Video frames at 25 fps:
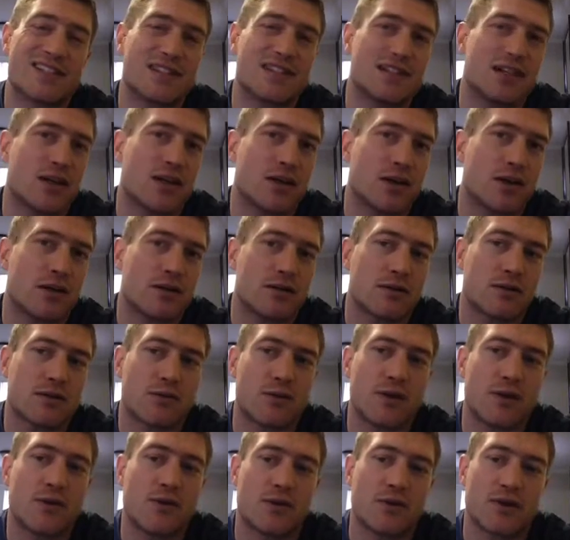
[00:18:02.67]
than
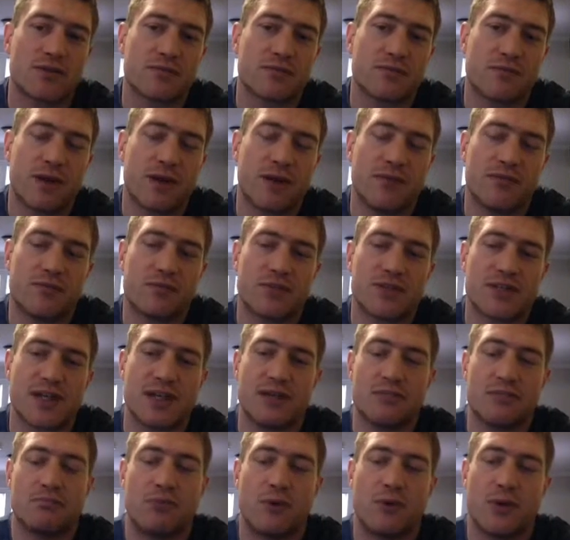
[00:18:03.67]
0.75%,
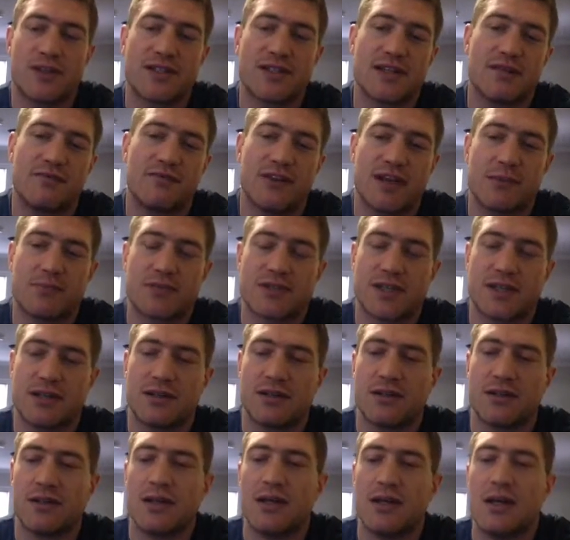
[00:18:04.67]
0.75%.
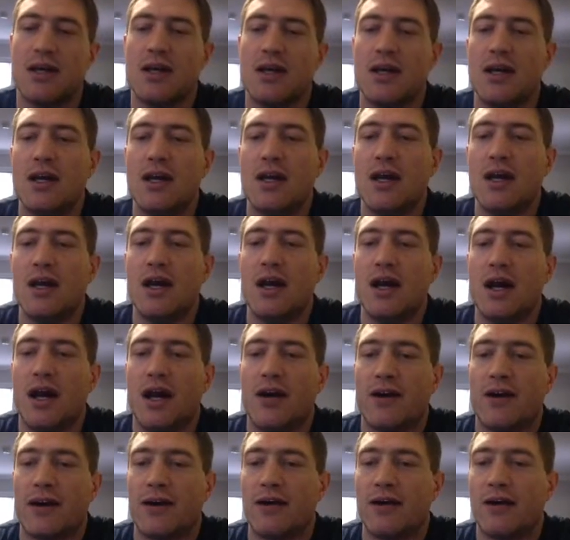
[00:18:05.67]

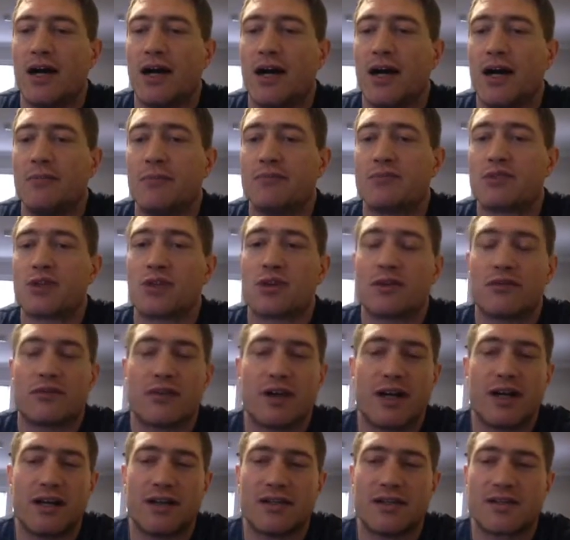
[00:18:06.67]
All right, turnover
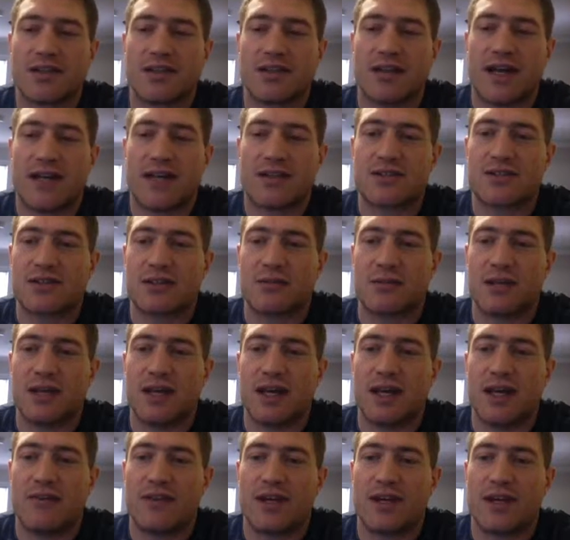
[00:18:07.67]
rate is the last term that you
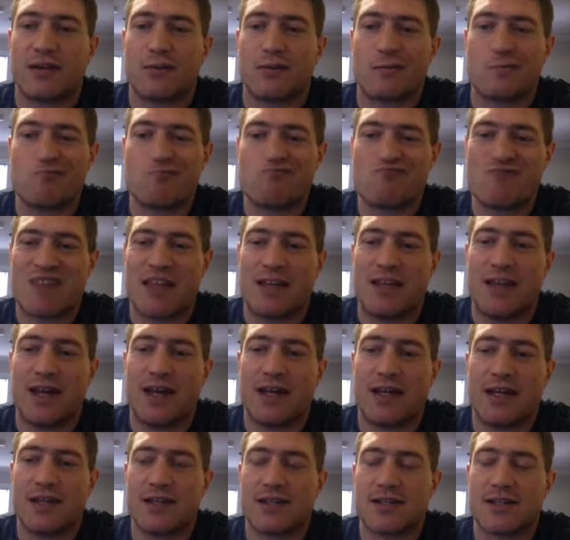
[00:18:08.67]
have there, and
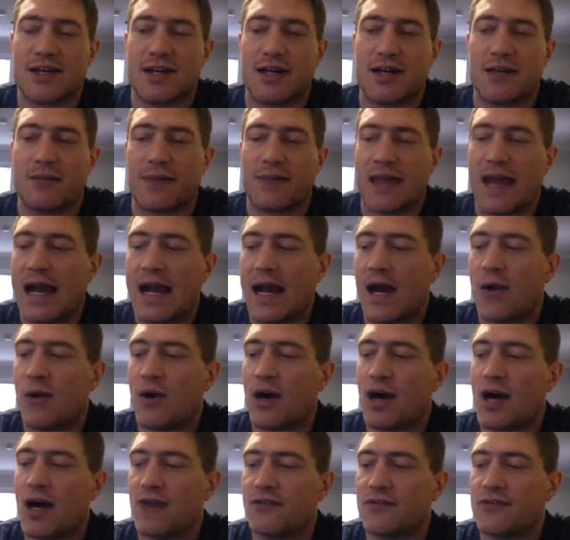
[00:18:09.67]
that is how
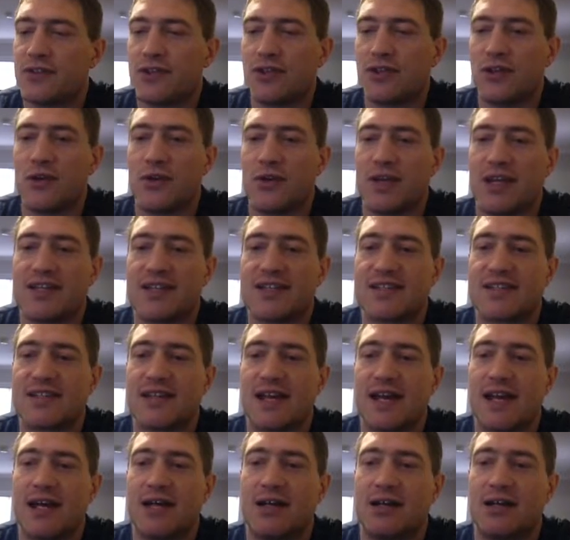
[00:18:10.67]
often do they
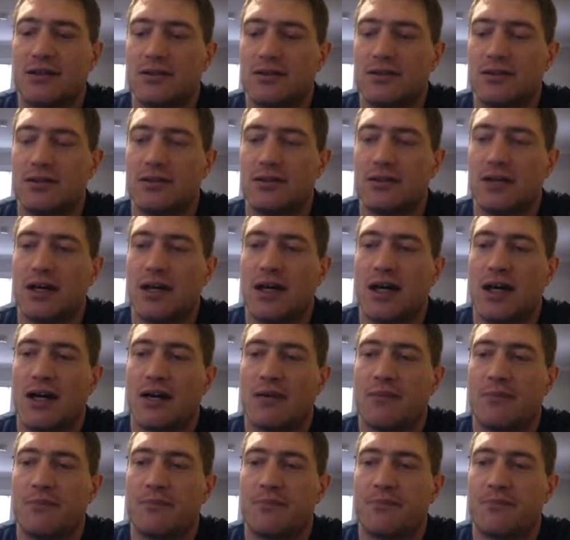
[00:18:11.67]
sell
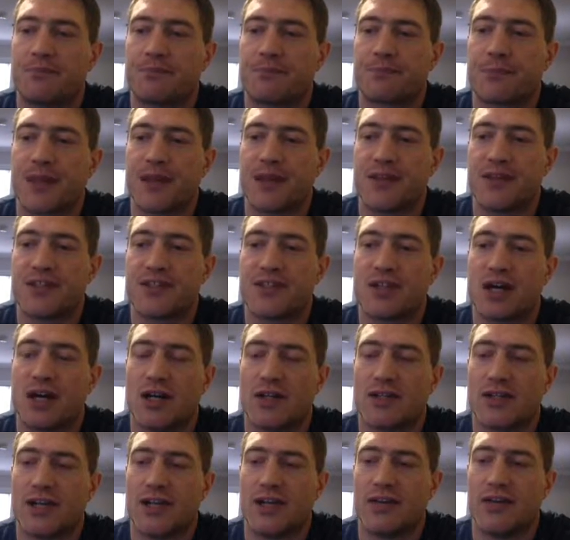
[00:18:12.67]
the
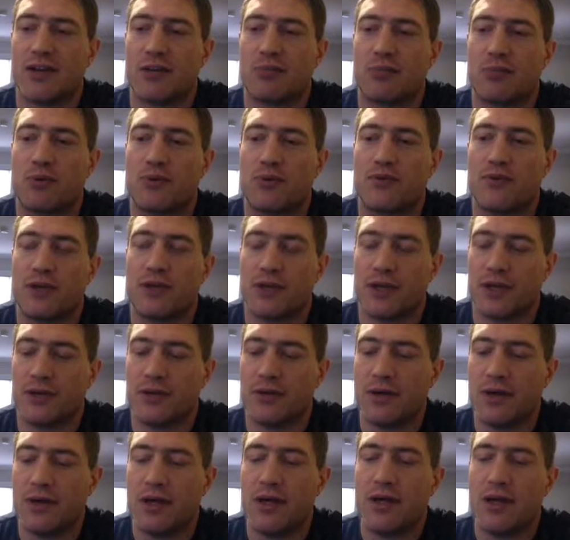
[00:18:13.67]
stocks in their portfolio.
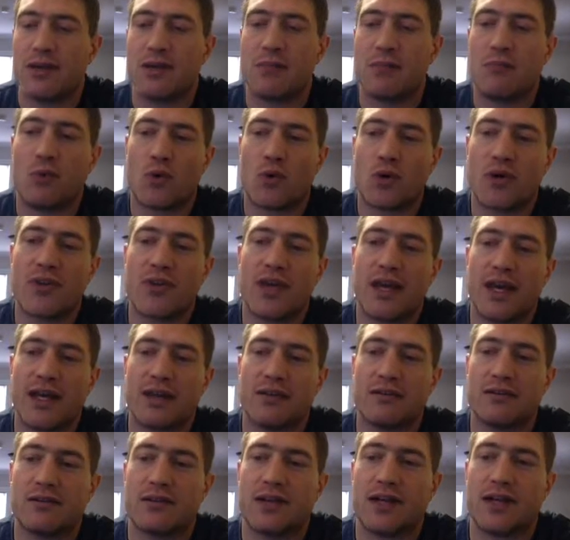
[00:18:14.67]
The more
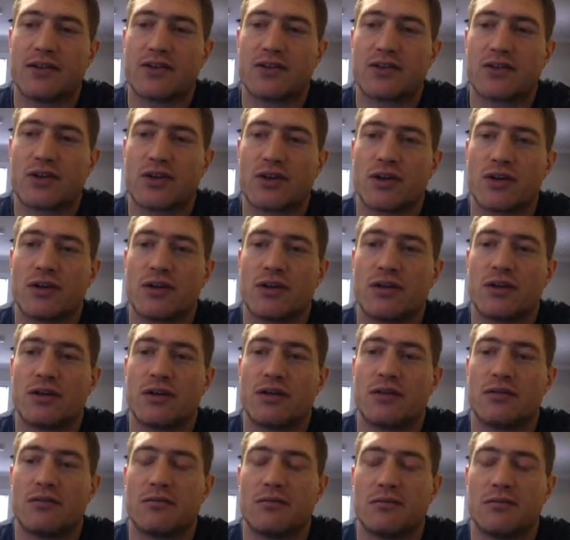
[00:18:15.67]
they turn,
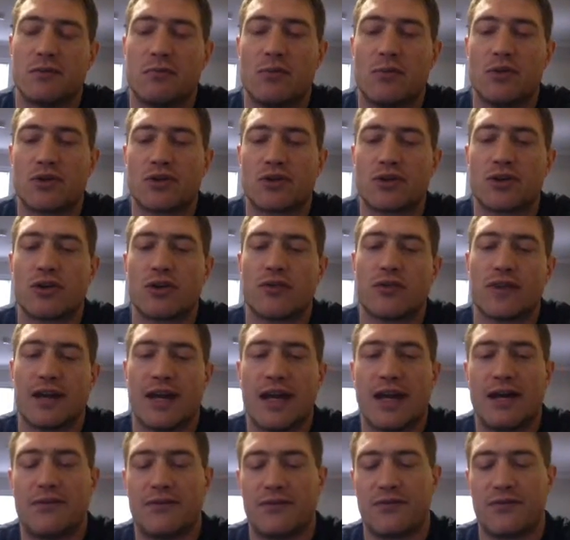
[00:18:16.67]
the more turnover they
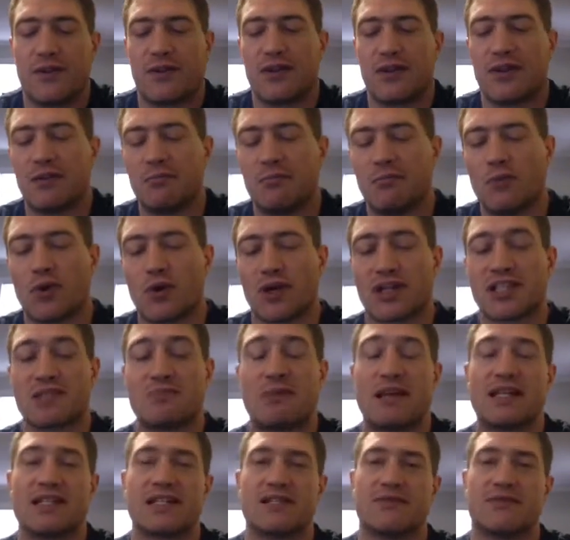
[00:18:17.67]
have, the more
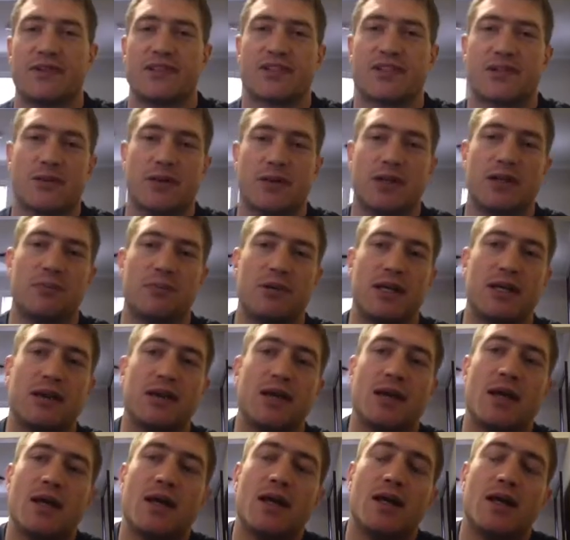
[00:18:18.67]
expensive it's going to be.
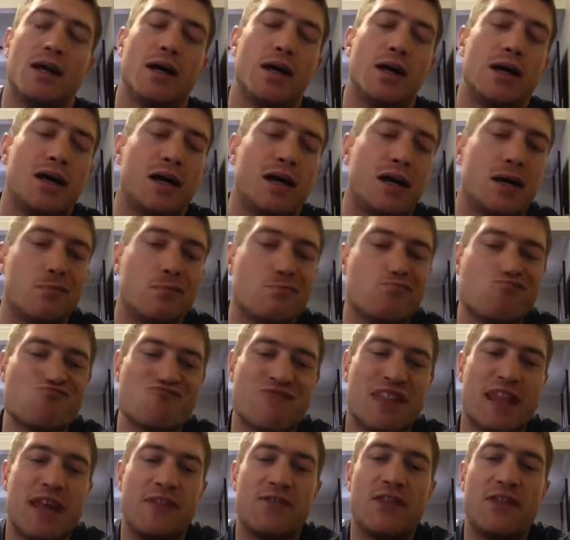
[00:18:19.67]

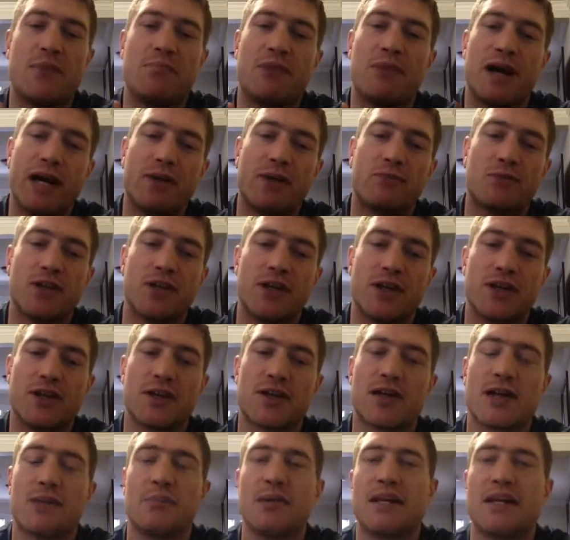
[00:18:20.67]
If they buy really
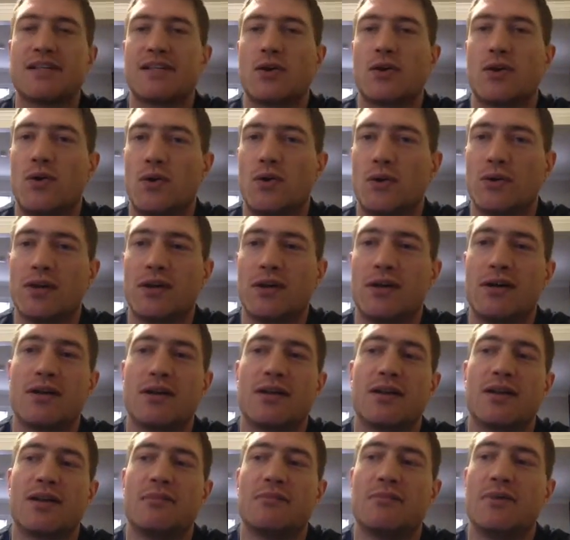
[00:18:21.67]
good companies and hold on to
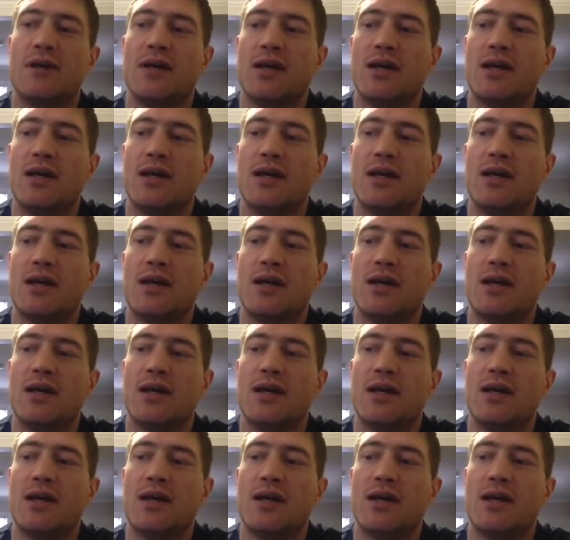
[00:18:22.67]
them,